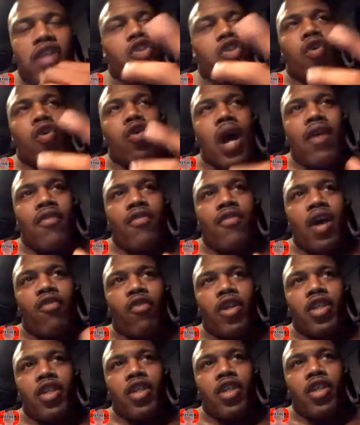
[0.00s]
so
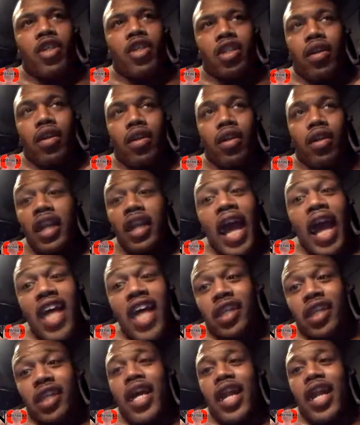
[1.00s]
I've recently,
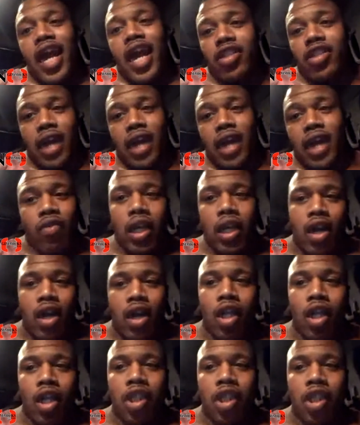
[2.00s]
last night actually, I was
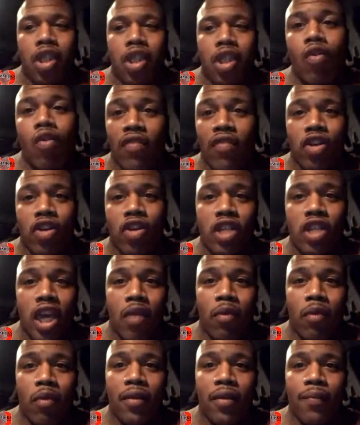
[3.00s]
at Shockwave
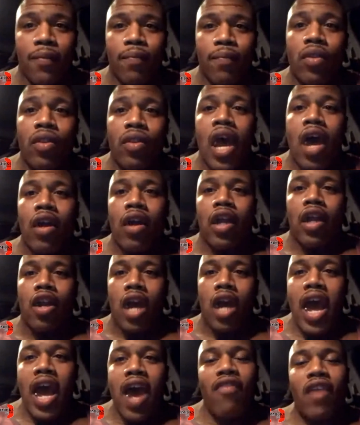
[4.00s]
Entertainment down
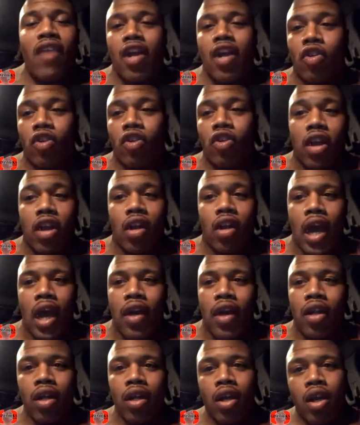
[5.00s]
in Havelock, North
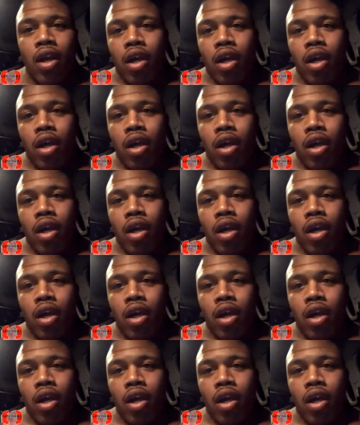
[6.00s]
Carolina.